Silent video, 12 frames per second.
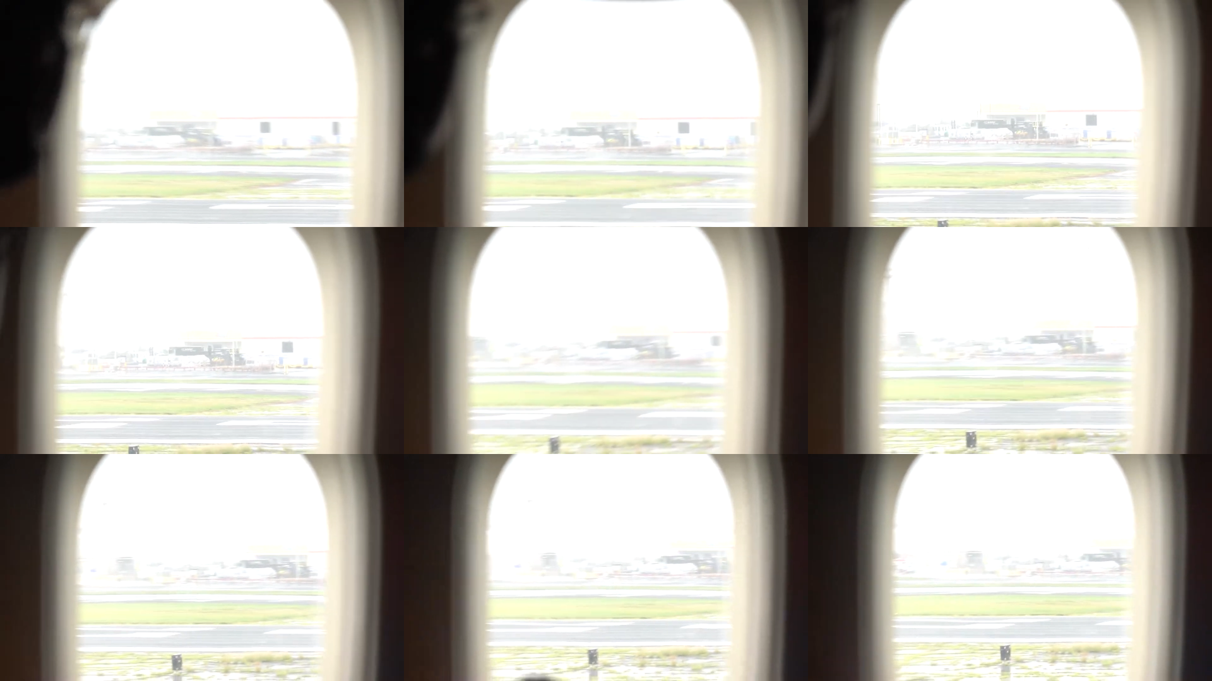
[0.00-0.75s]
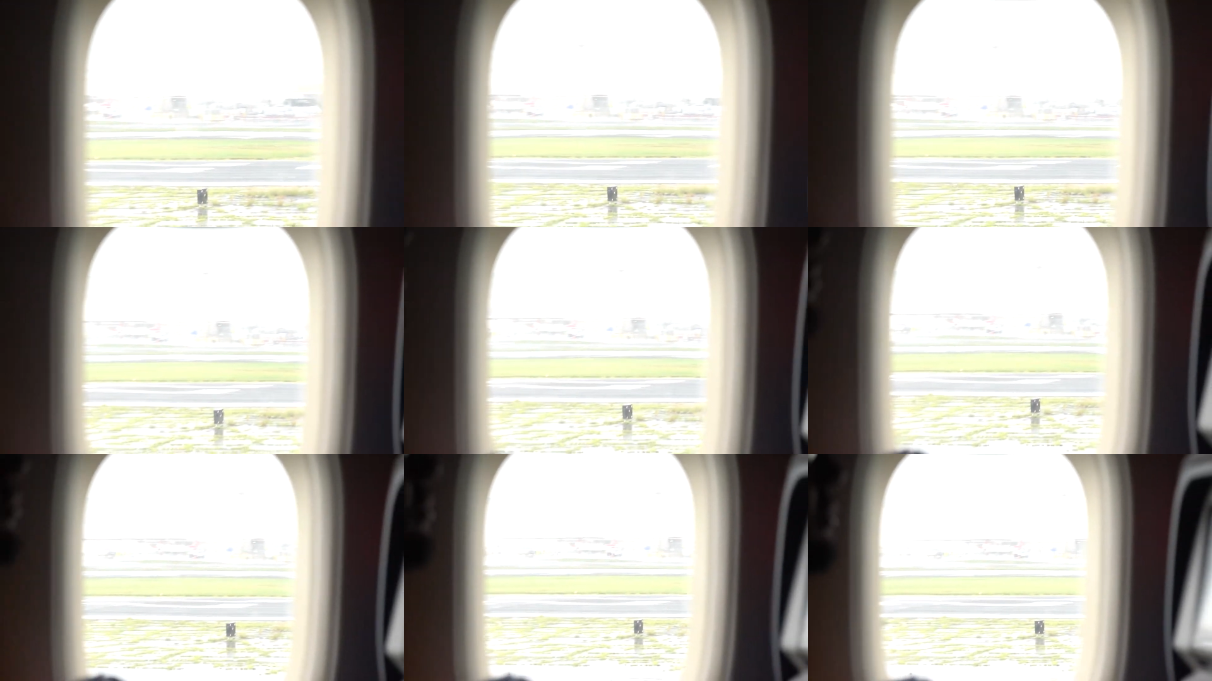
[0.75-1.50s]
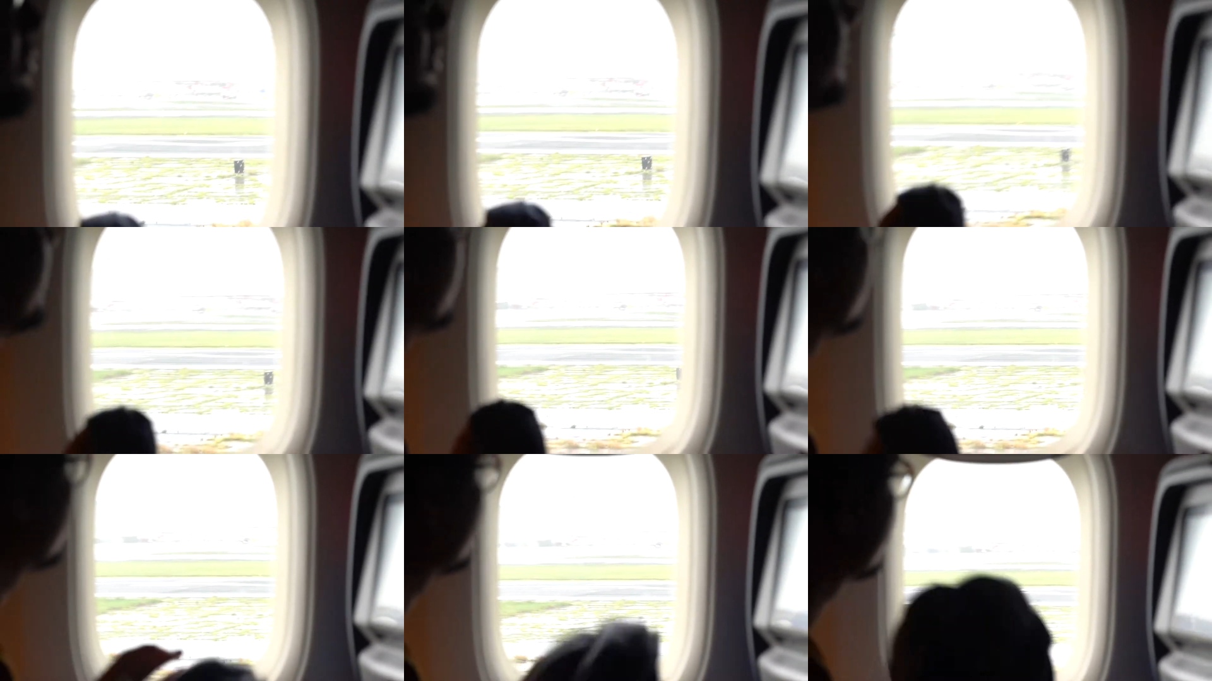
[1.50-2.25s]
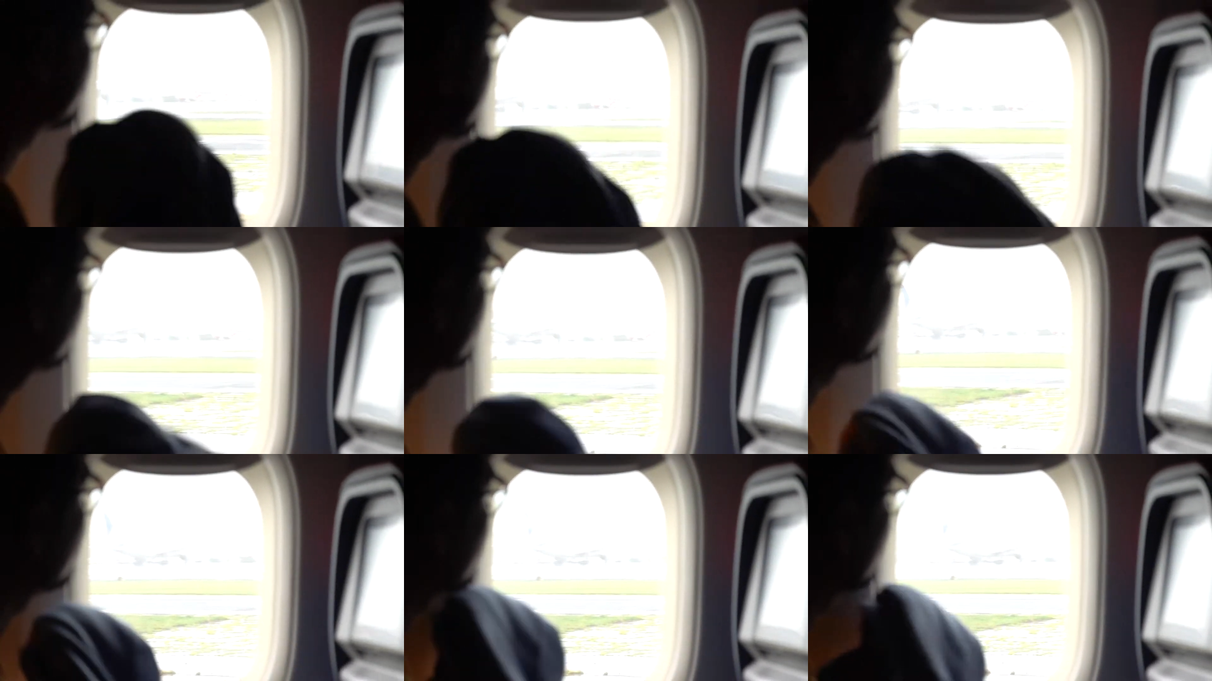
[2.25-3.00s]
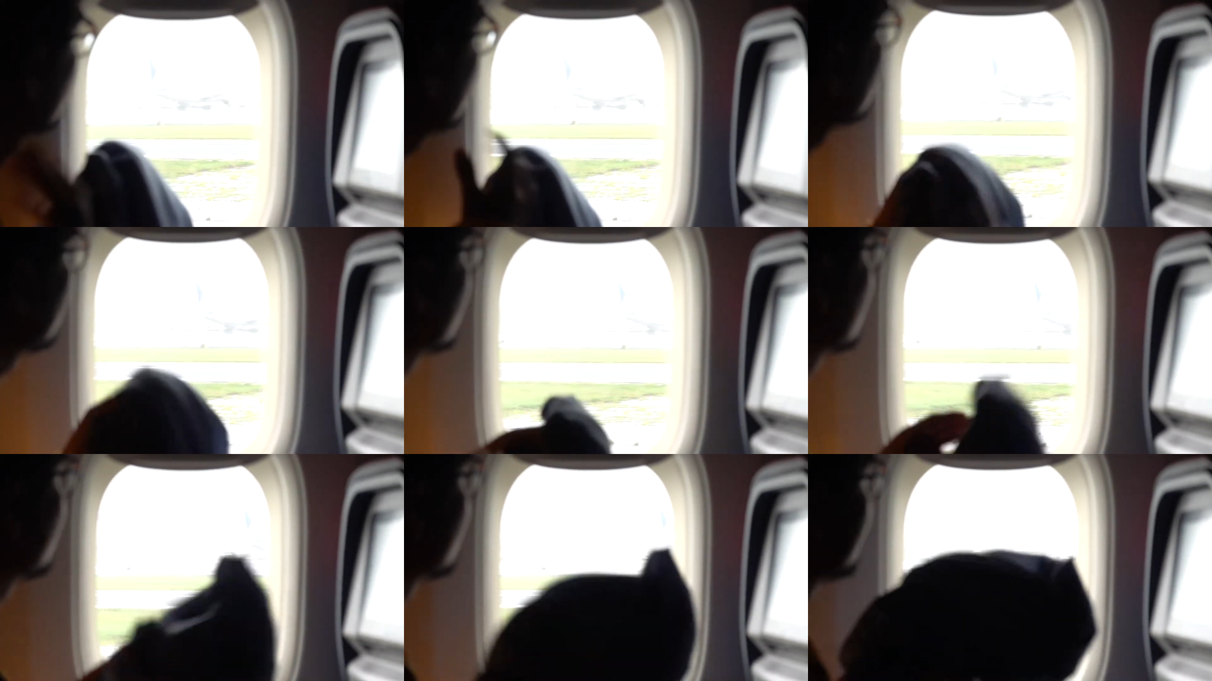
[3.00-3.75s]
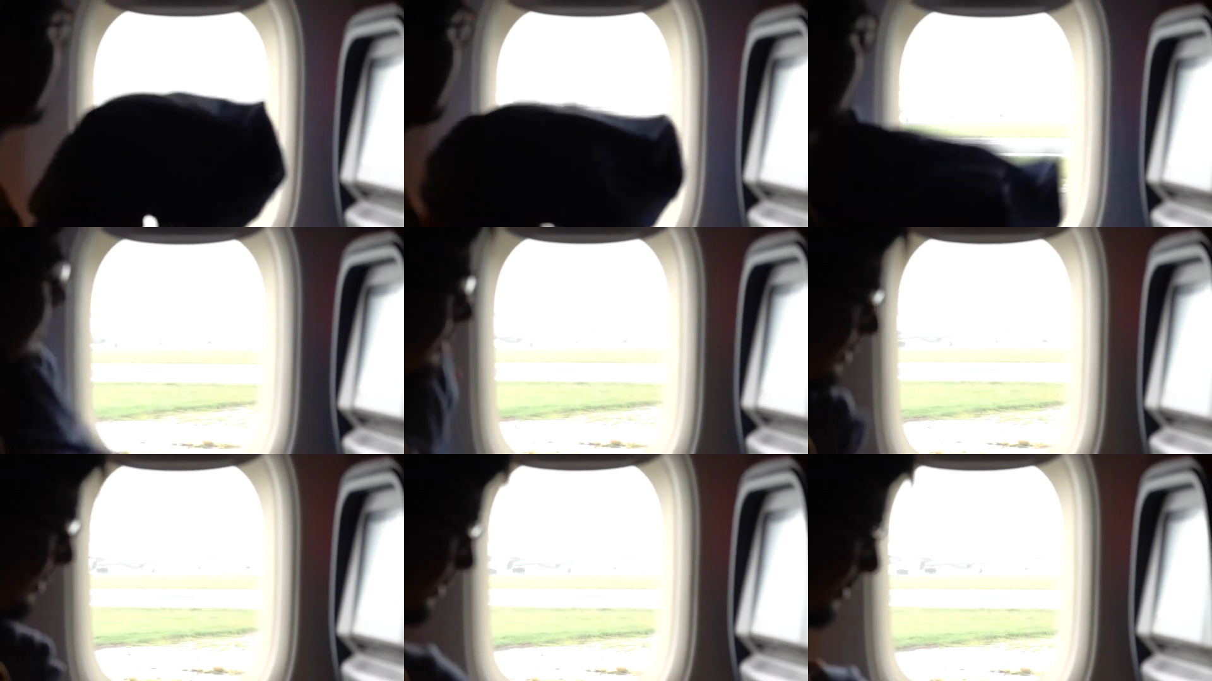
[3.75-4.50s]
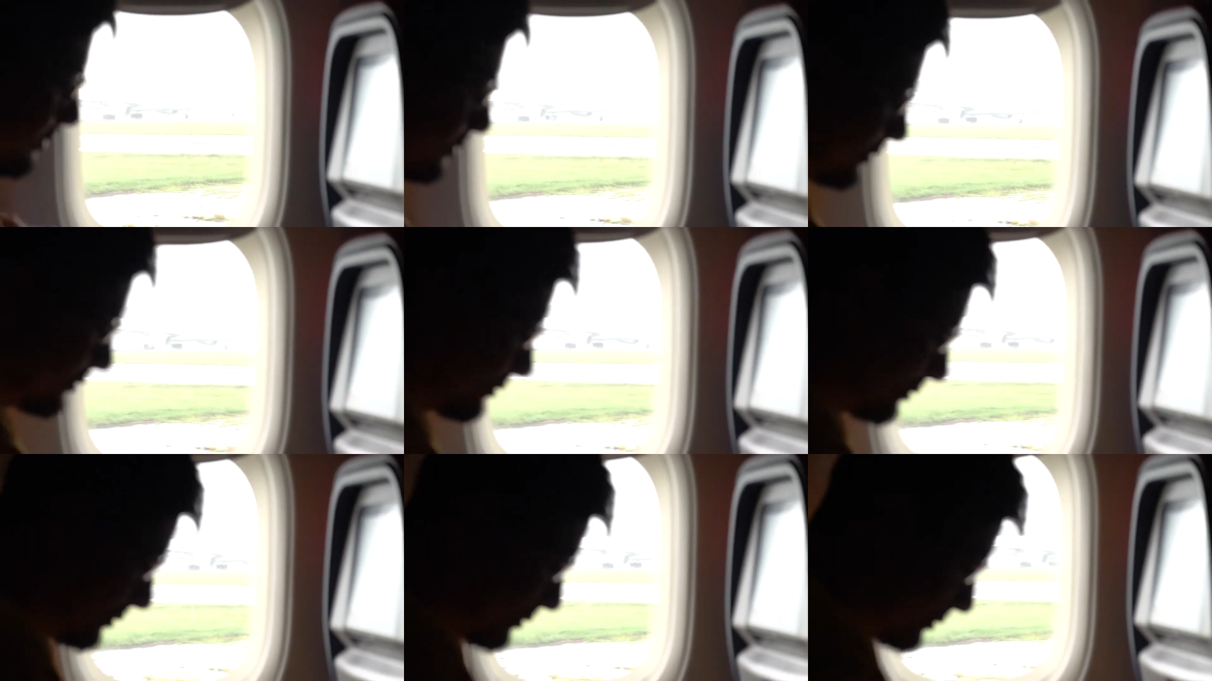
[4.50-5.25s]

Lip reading: (no speaker visible)